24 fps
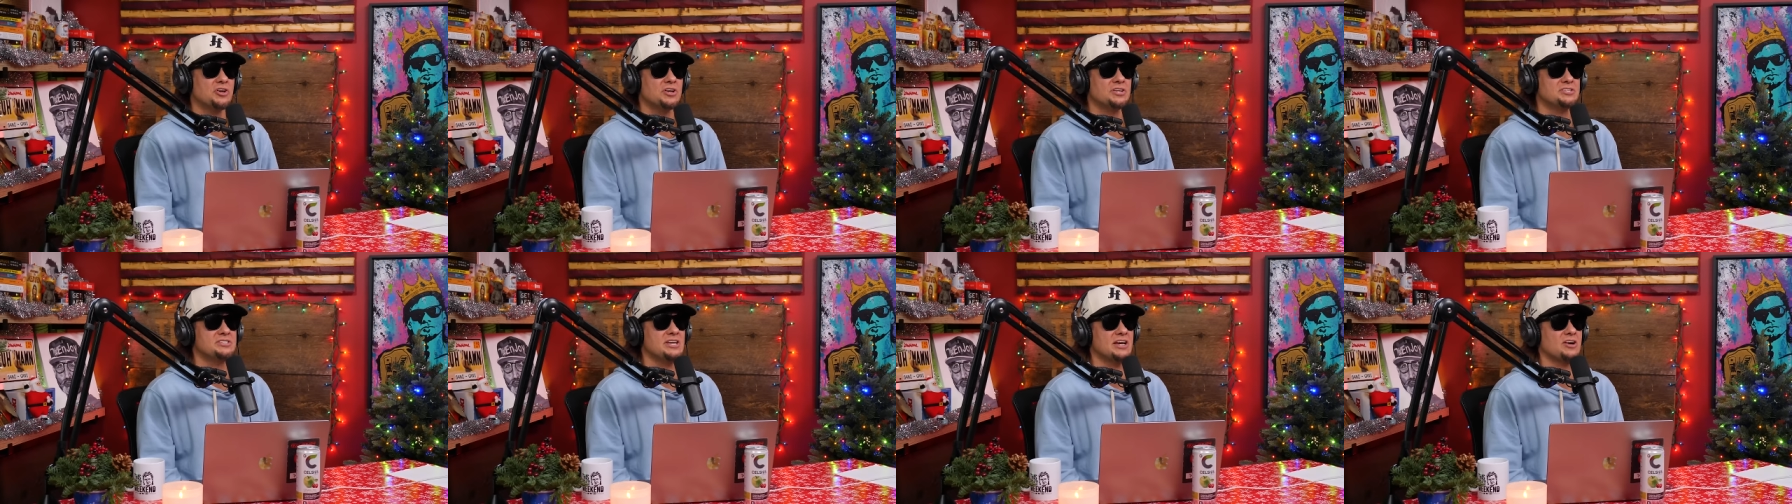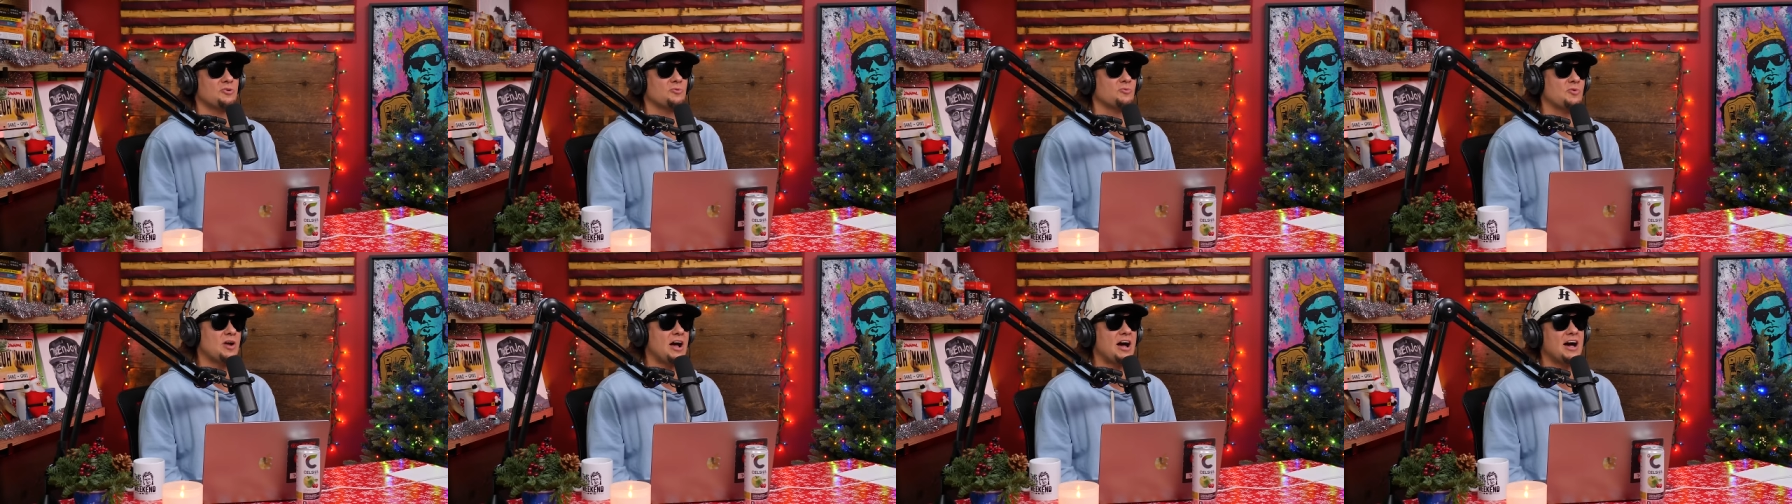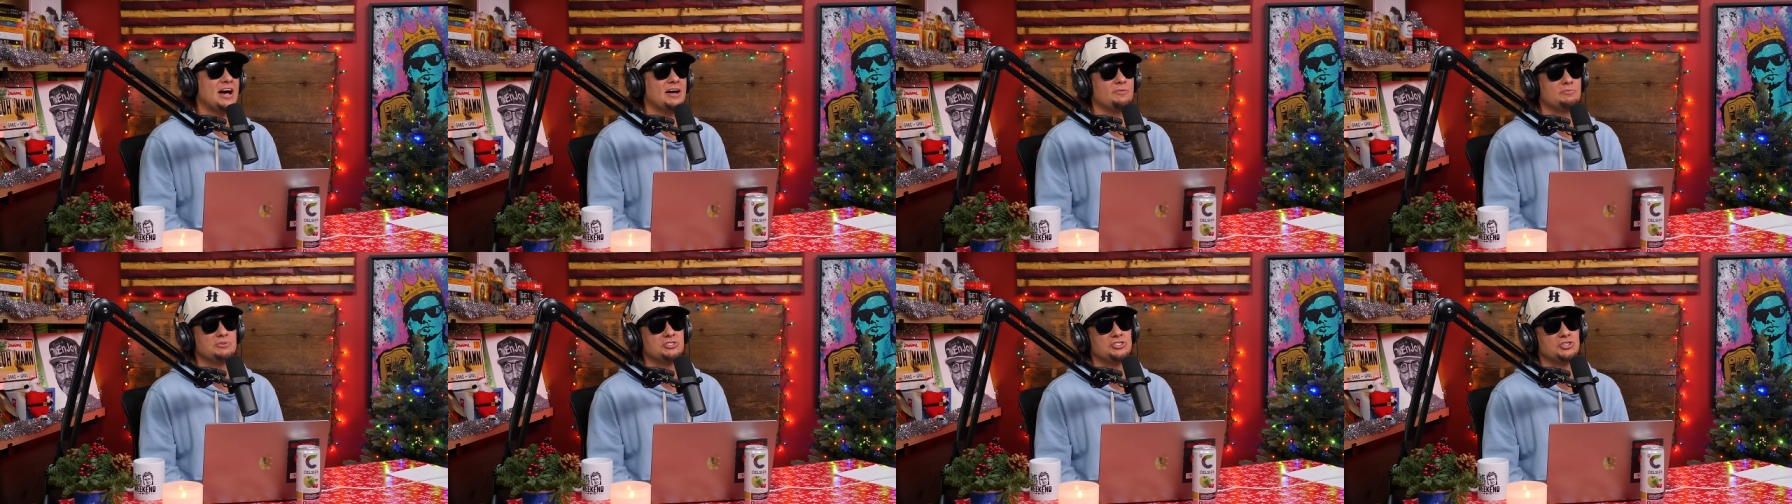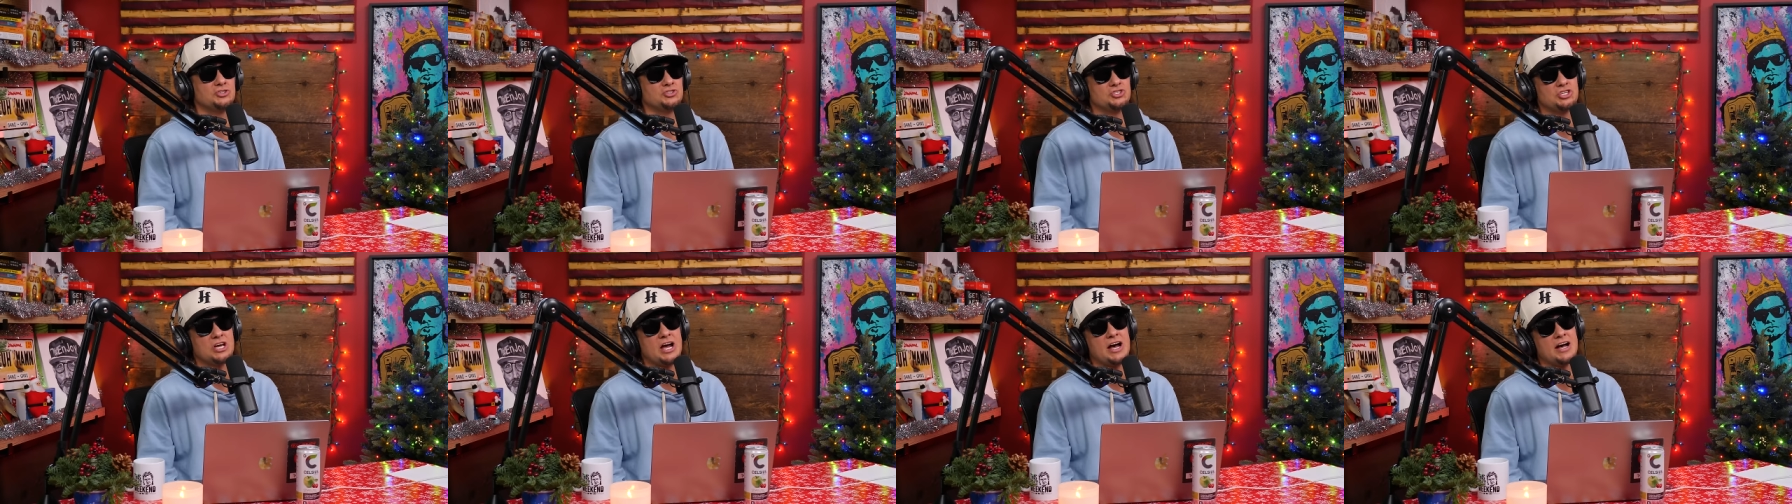you're going to take a ride with
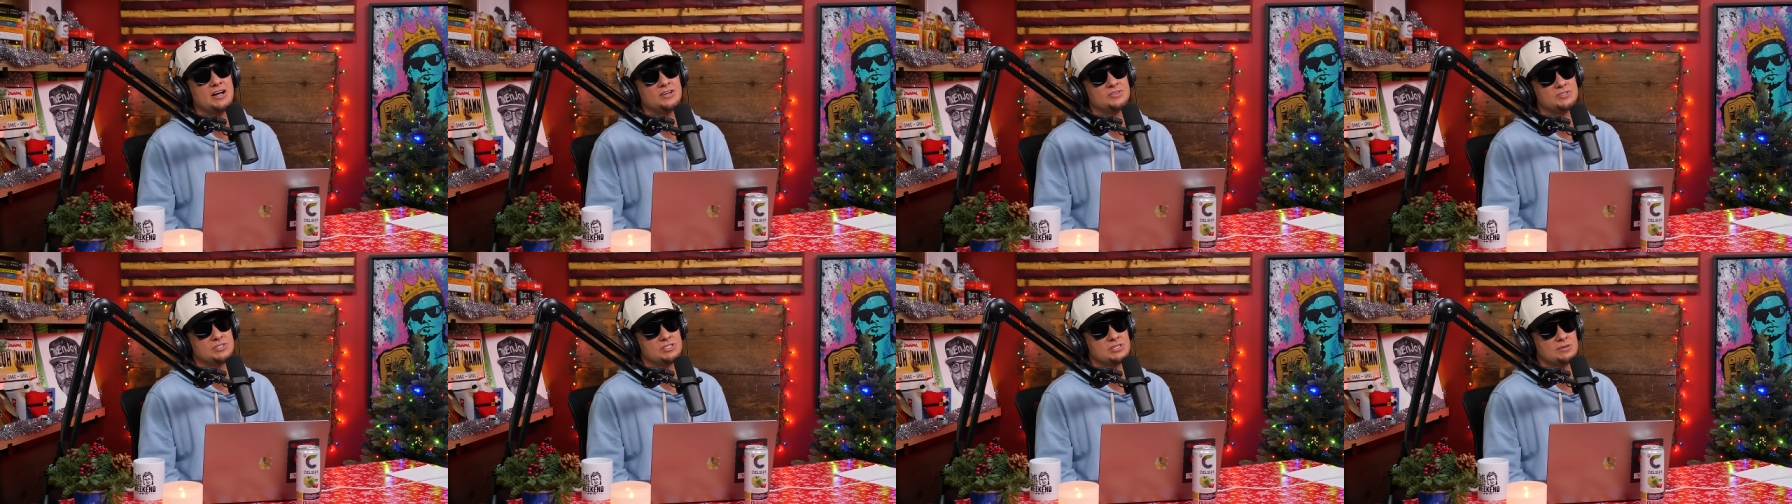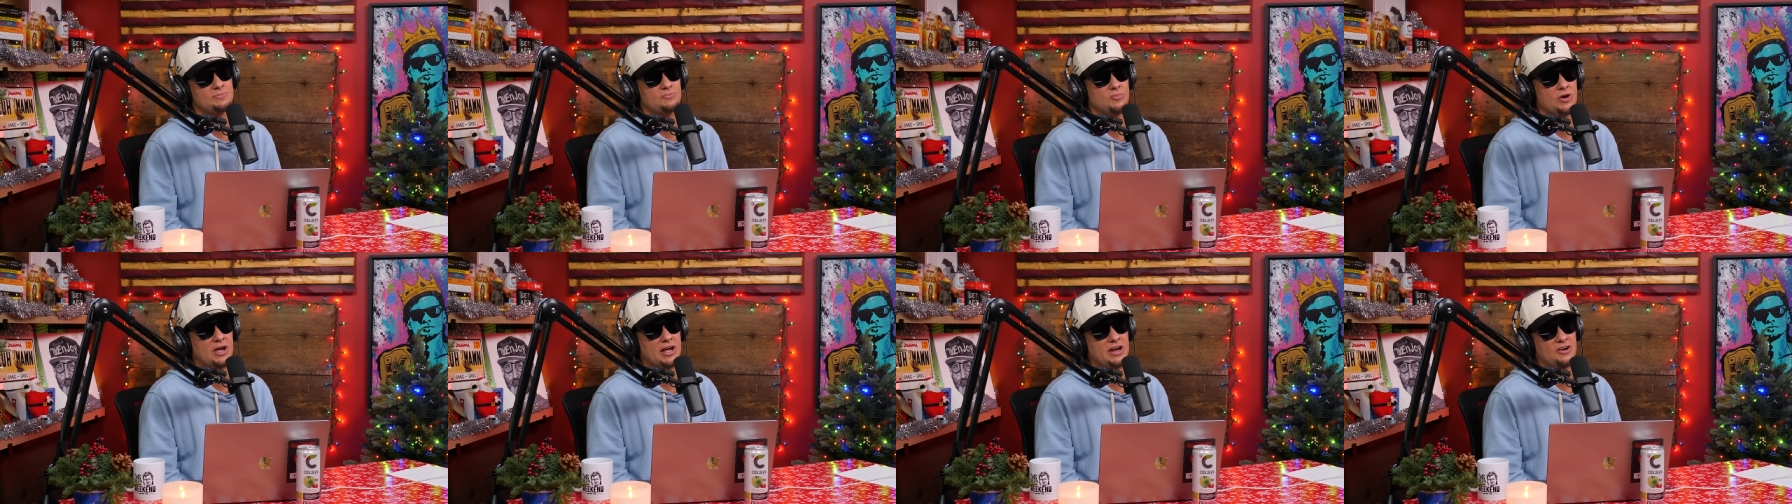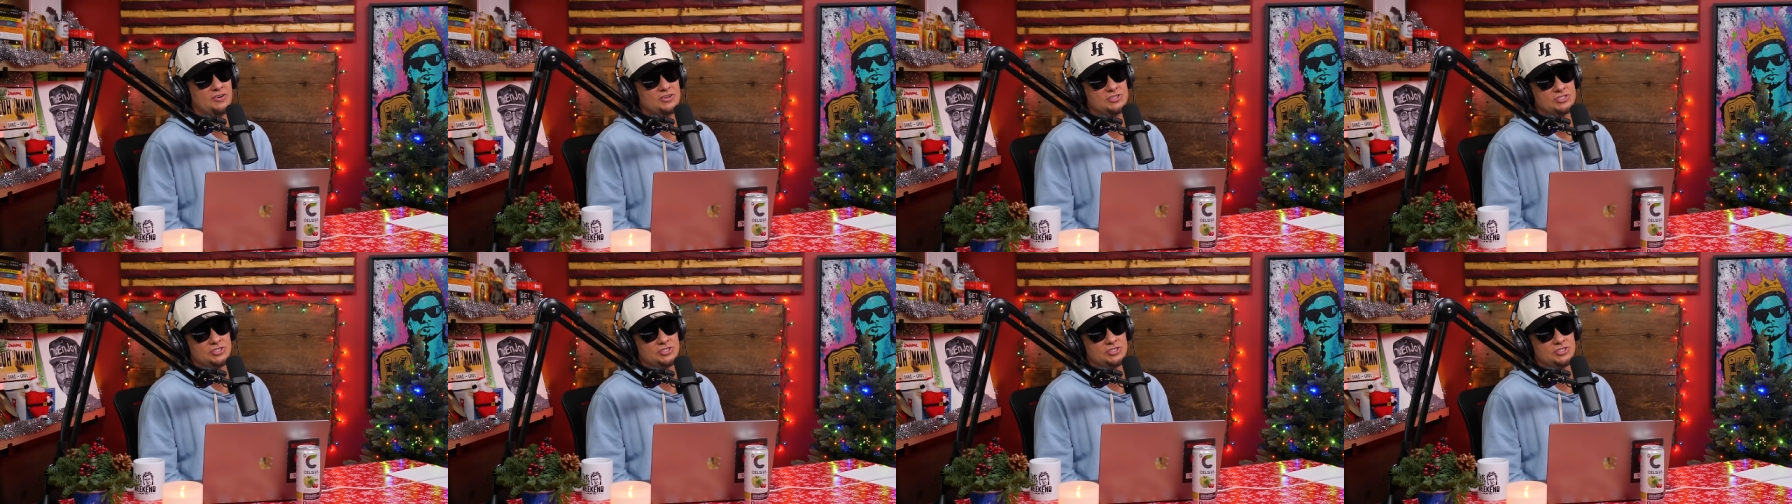your child somewhere